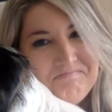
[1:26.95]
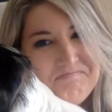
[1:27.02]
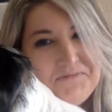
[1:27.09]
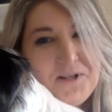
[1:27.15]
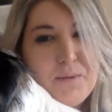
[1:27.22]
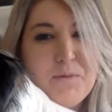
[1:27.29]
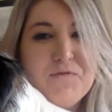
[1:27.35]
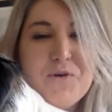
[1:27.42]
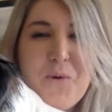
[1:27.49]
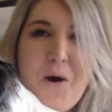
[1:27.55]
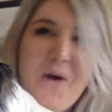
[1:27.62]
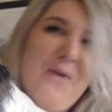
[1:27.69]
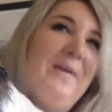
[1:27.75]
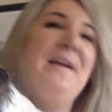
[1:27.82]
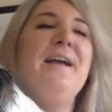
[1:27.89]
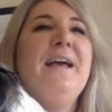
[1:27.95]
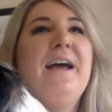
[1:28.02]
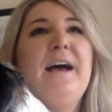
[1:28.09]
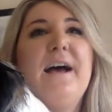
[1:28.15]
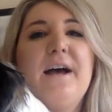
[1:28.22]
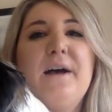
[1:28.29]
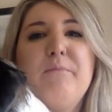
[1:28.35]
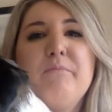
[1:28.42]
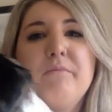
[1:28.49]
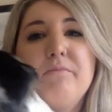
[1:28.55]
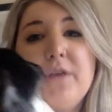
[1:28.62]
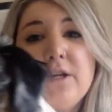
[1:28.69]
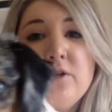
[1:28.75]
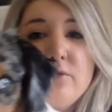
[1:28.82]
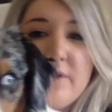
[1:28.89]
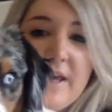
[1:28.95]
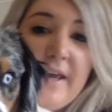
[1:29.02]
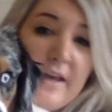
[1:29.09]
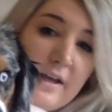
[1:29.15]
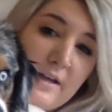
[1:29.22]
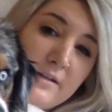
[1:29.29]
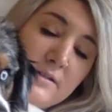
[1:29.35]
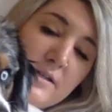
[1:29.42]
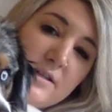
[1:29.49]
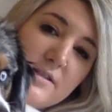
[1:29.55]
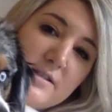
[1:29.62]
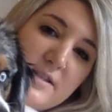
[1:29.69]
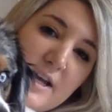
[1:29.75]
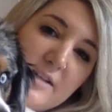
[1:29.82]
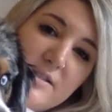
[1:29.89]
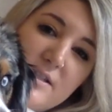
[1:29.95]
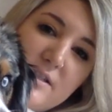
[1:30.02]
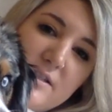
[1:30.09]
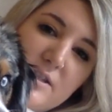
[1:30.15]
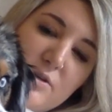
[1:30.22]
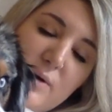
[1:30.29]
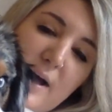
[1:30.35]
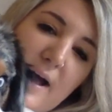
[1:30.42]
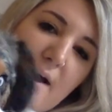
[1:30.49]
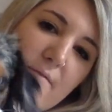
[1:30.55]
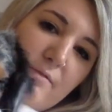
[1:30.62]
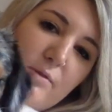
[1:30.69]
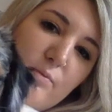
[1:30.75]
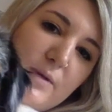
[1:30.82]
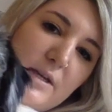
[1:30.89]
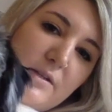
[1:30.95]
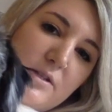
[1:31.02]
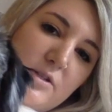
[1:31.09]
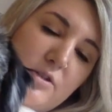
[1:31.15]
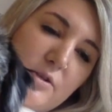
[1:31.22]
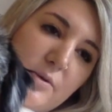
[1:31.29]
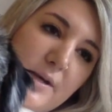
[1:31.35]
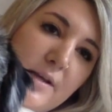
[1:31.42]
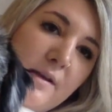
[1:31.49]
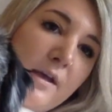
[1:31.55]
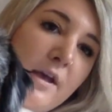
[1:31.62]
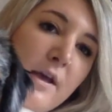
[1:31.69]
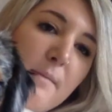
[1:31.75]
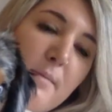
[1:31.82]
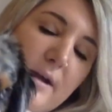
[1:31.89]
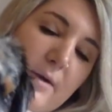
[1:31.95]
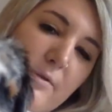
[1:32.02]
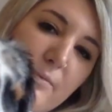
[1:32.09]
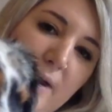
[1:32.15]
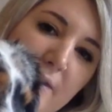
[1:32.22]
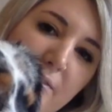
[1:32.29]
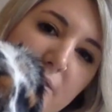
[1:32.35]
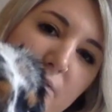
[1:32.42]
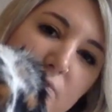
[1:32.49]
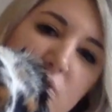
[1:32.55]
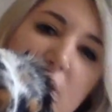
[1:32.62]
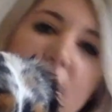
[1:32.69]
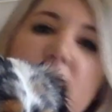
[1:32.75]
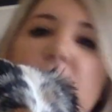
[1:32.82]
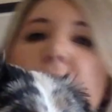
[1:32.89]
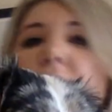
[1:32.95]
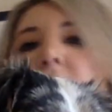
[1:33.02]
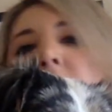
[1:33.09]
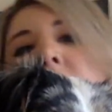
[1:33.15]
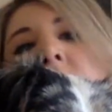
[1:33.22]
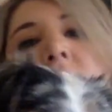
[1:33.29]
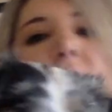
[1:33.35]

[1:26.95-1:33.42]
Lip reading: some of you are, then you can, because technically you have the week to do it, but I would rather you check in